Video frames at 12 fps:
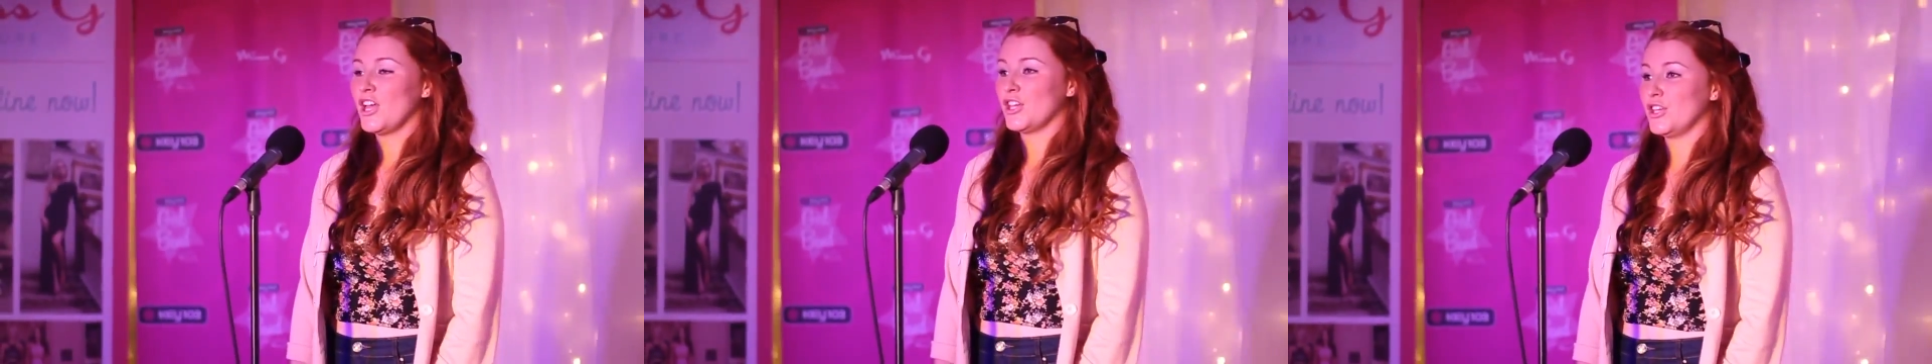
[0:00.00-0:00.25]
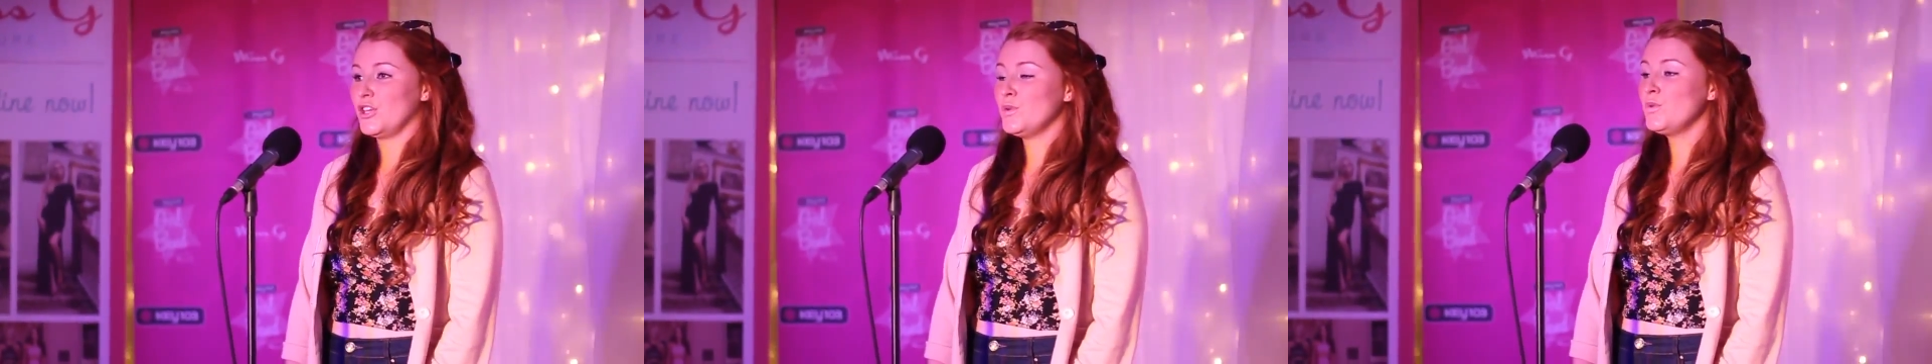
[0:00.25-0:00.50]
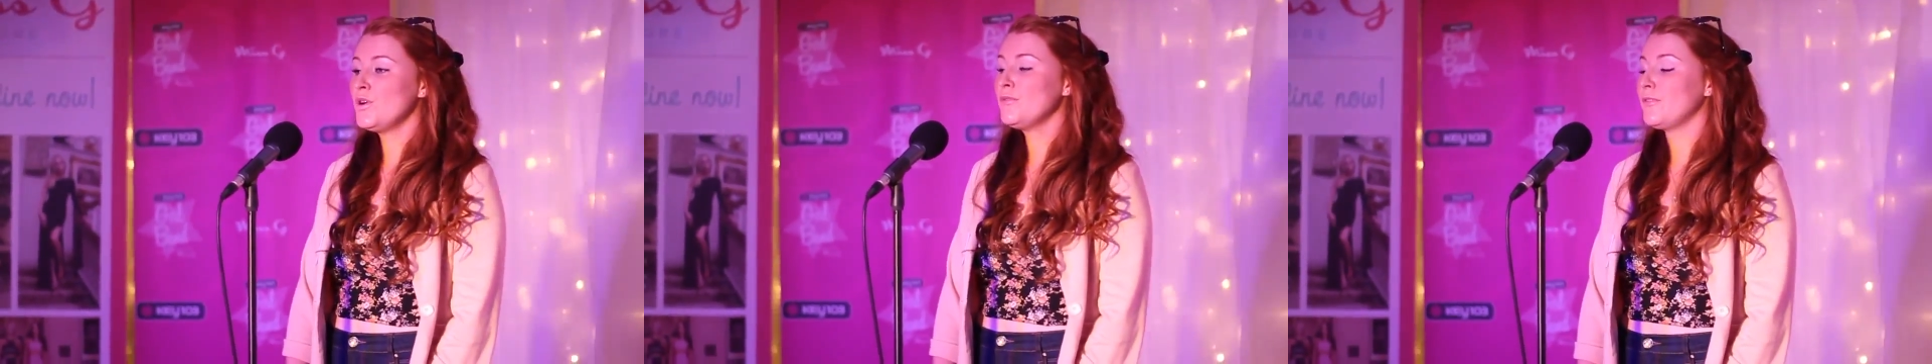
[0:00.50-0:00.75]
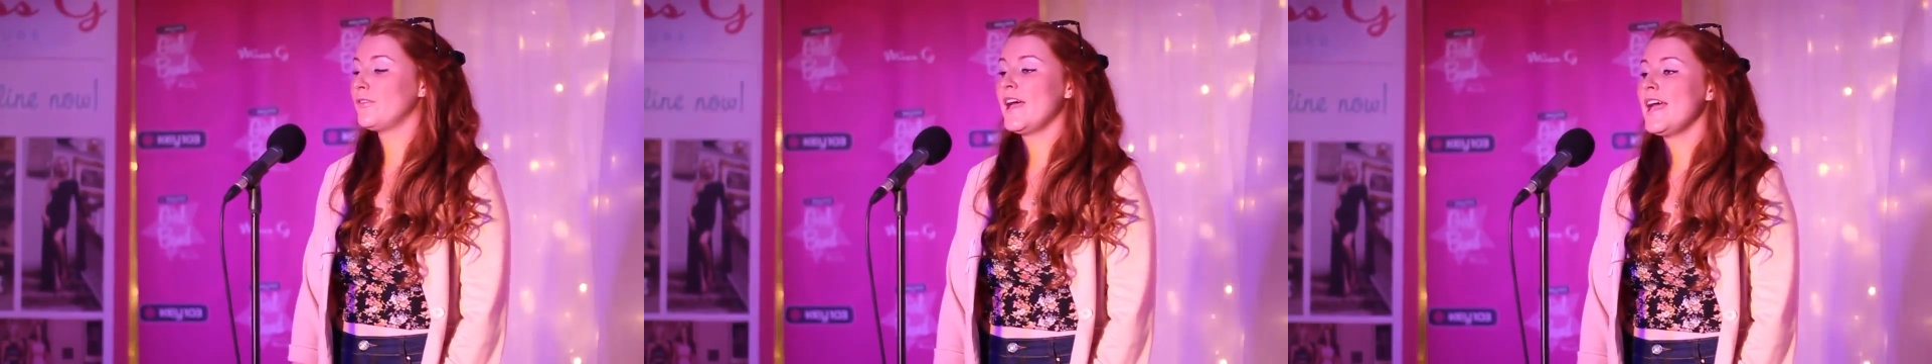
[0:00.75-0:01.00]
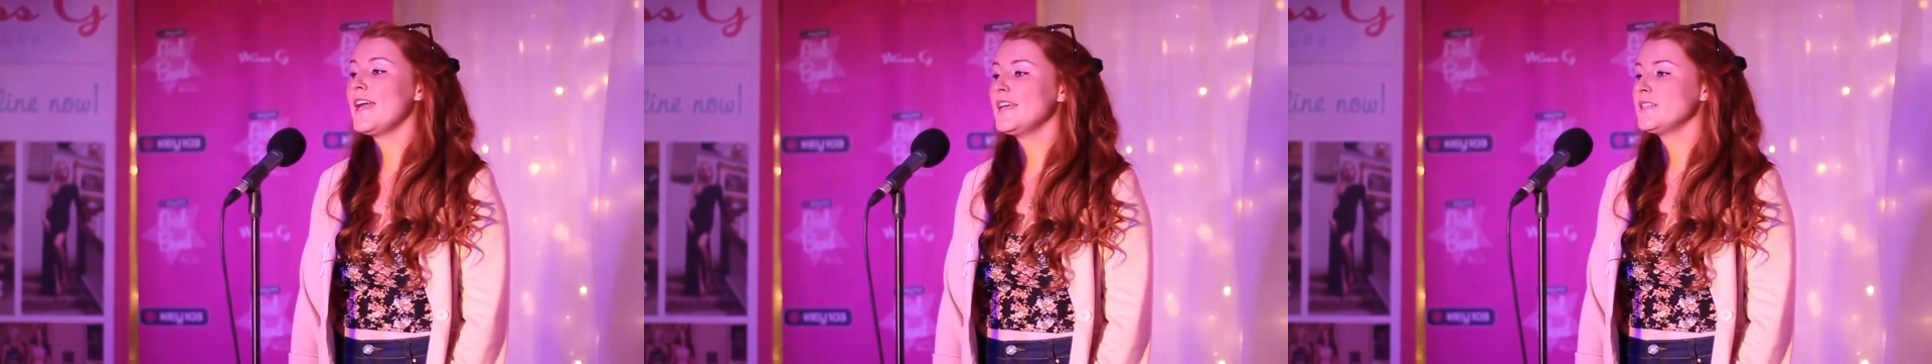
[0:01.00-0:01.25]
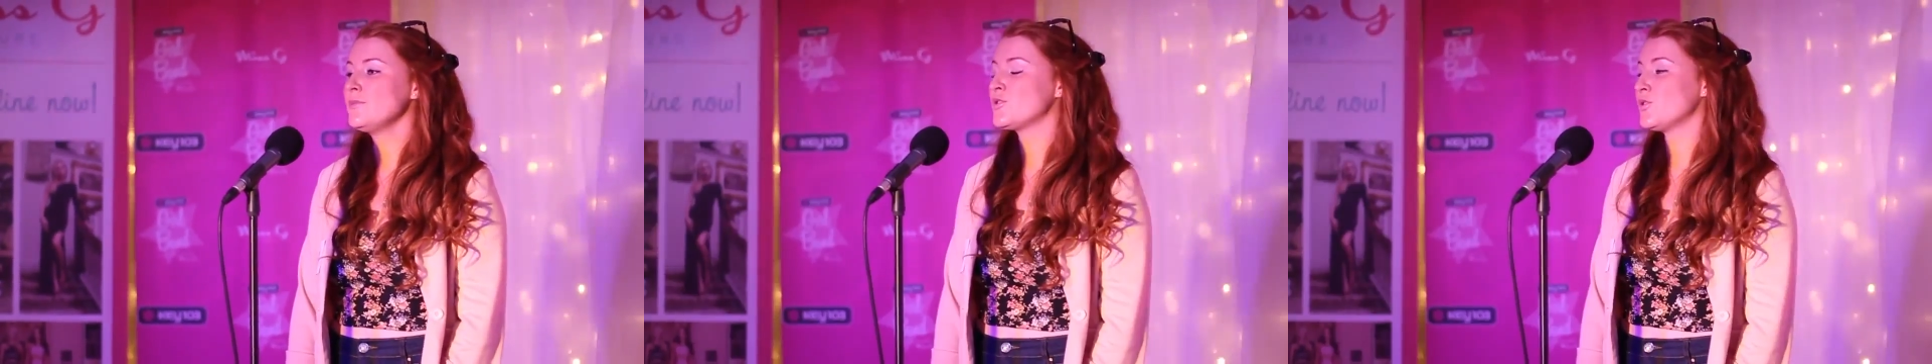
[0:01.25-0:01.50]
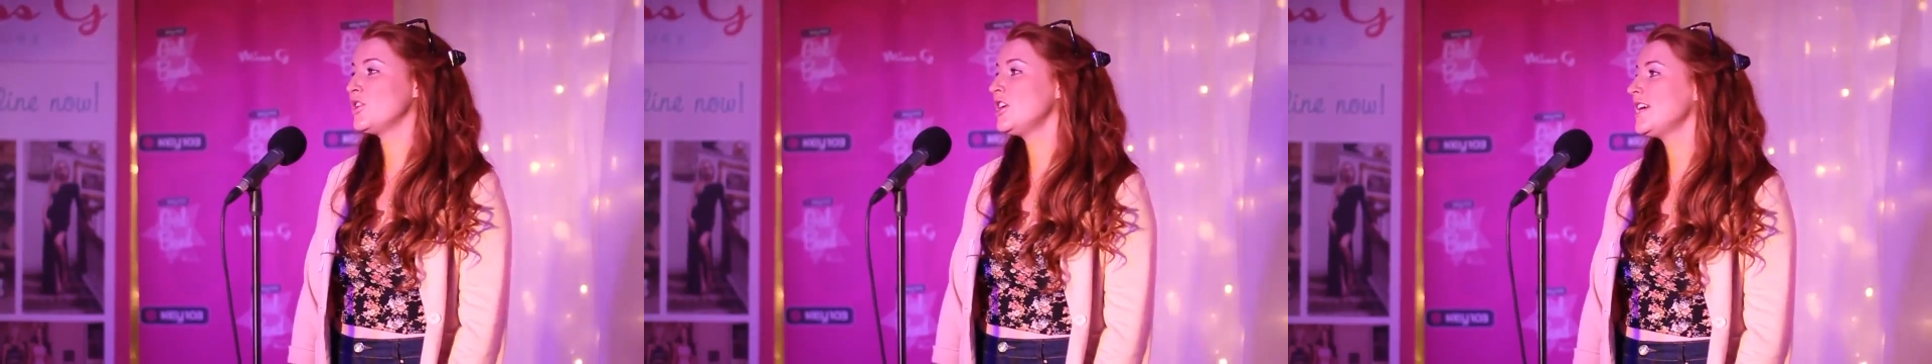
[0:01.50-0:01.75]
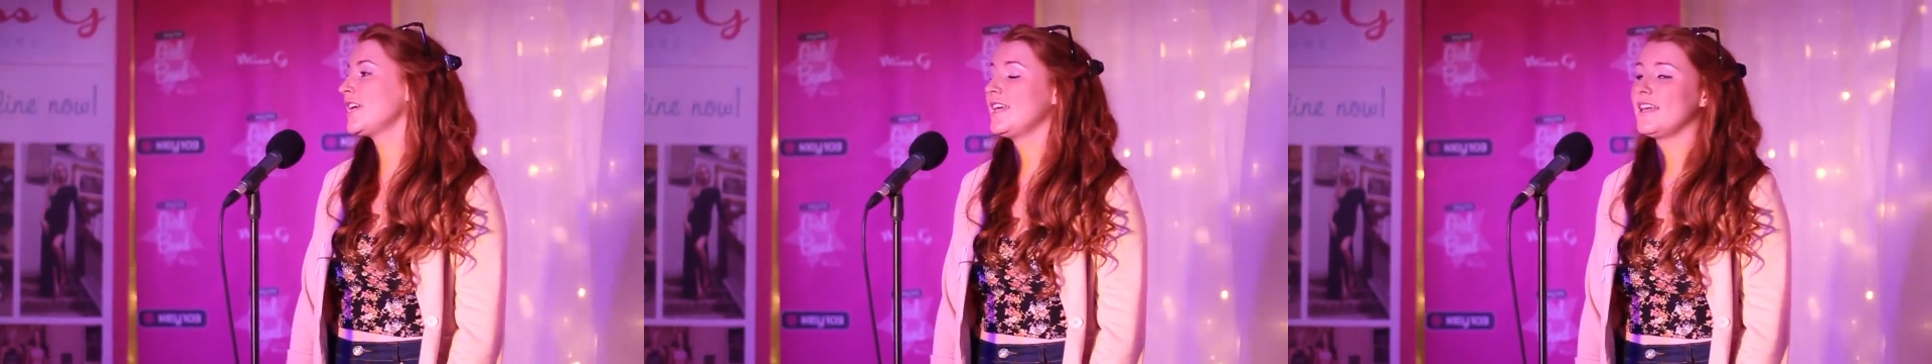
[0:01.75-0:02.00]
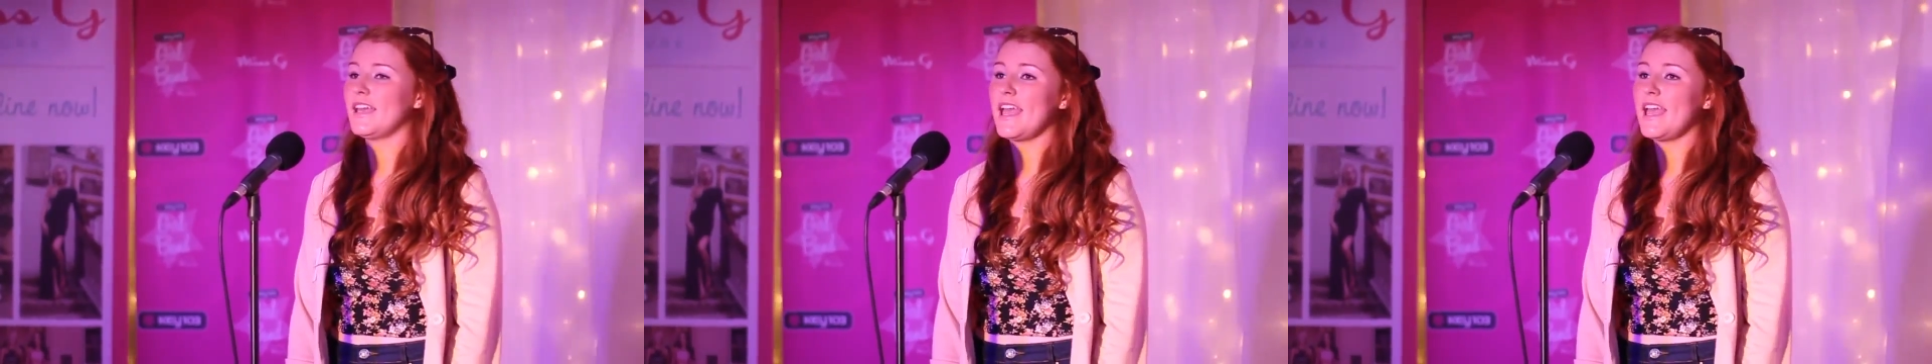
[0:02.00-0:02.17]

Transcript: You won't find him drinking